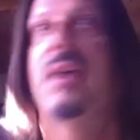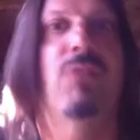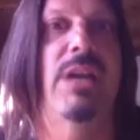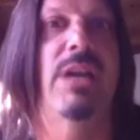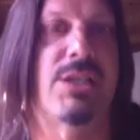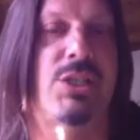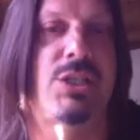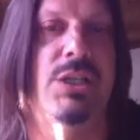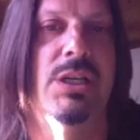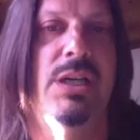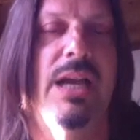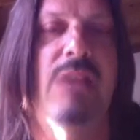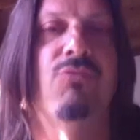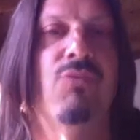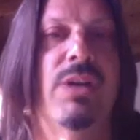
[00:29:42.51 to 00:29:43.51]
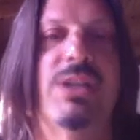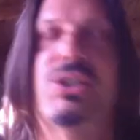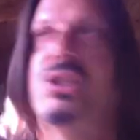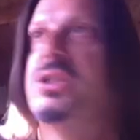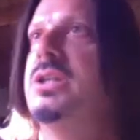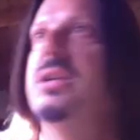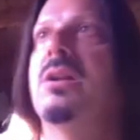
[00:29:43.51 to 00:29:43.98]
yeah, Rich. And
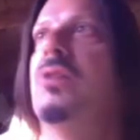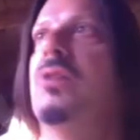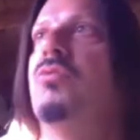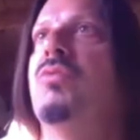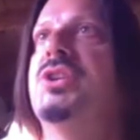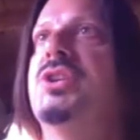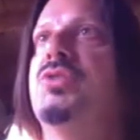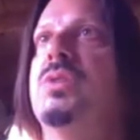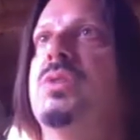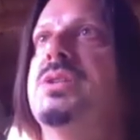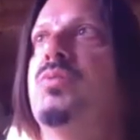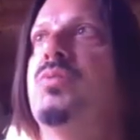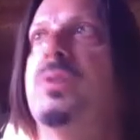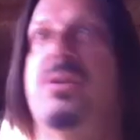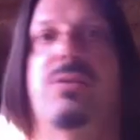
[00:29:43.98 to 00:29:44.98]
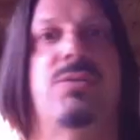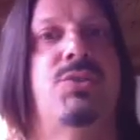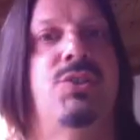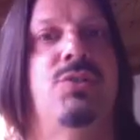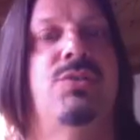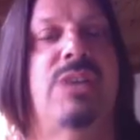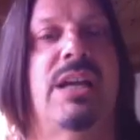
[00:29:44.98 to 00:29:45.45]
Rich, you know, Rich was one of those
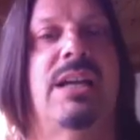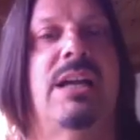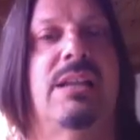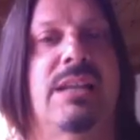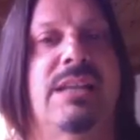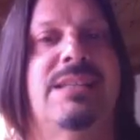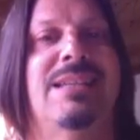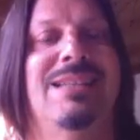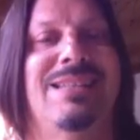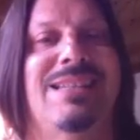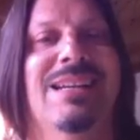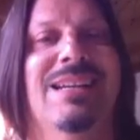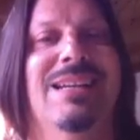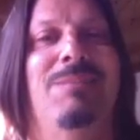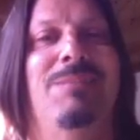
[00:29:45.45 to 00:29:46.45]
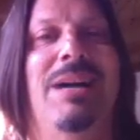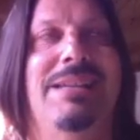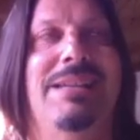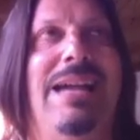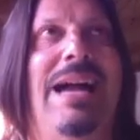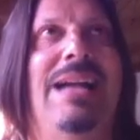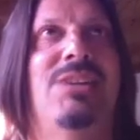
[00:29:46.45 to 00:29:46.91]
dudes. I got lessons. My
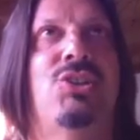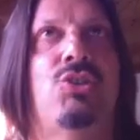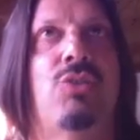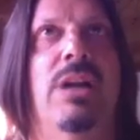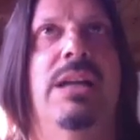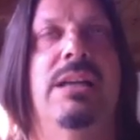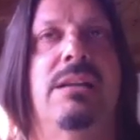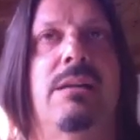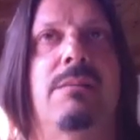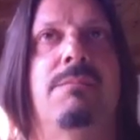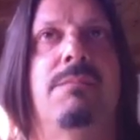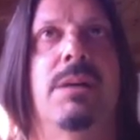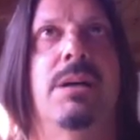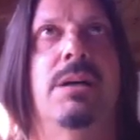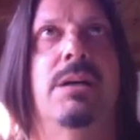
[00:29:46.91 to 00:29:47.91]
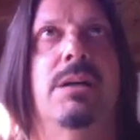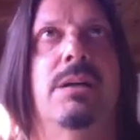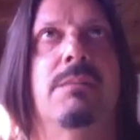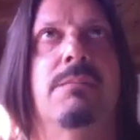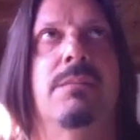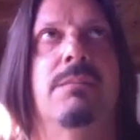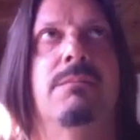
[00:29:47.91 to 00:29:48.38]
dad traded
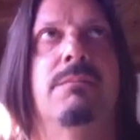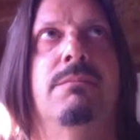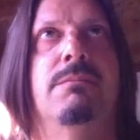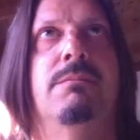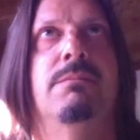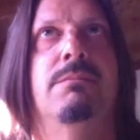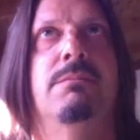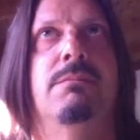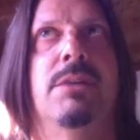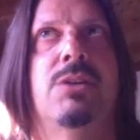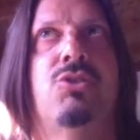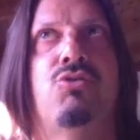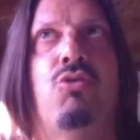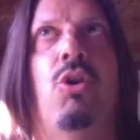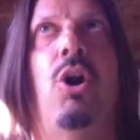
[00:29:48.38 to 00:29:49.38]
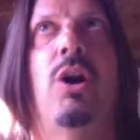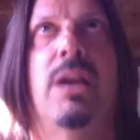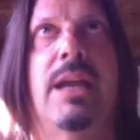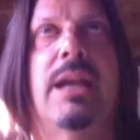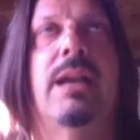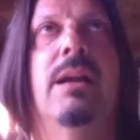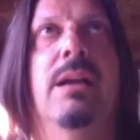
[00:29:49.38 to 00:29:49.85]
a
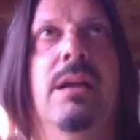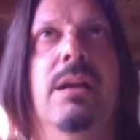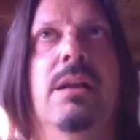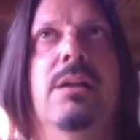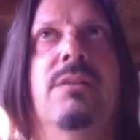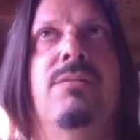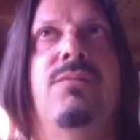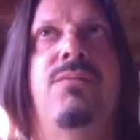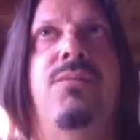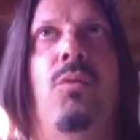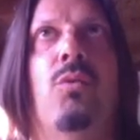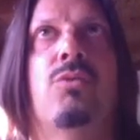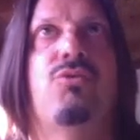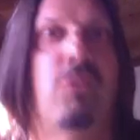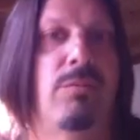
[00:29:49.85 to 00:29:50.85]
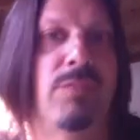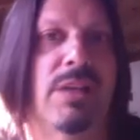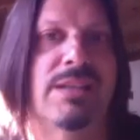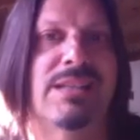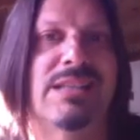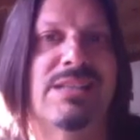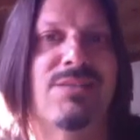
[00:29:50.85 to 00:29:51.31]
drawing for drum
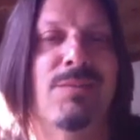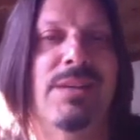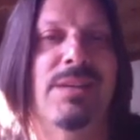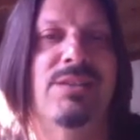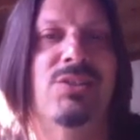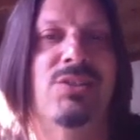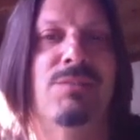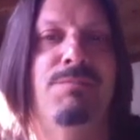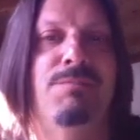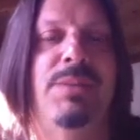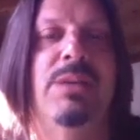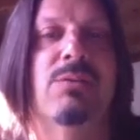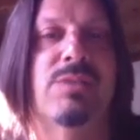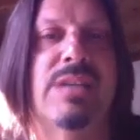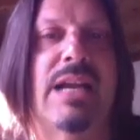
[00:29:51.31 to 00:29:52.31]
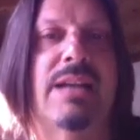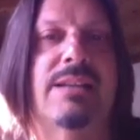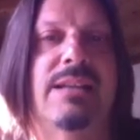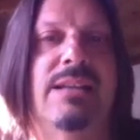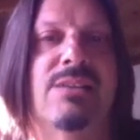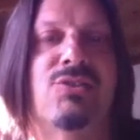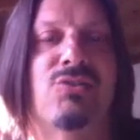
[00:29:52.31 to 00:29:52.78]
lessons for me to Jim Peterzak,
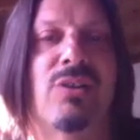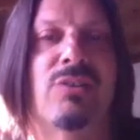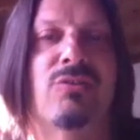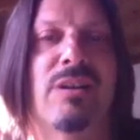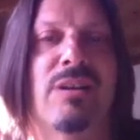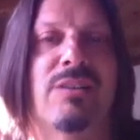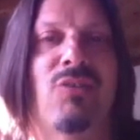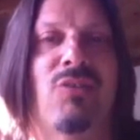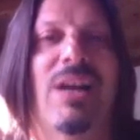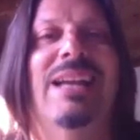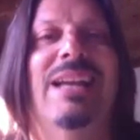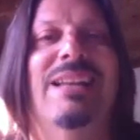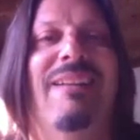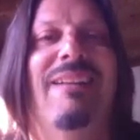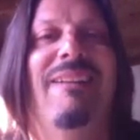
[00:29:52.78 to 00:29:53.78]
the instructor at Crane.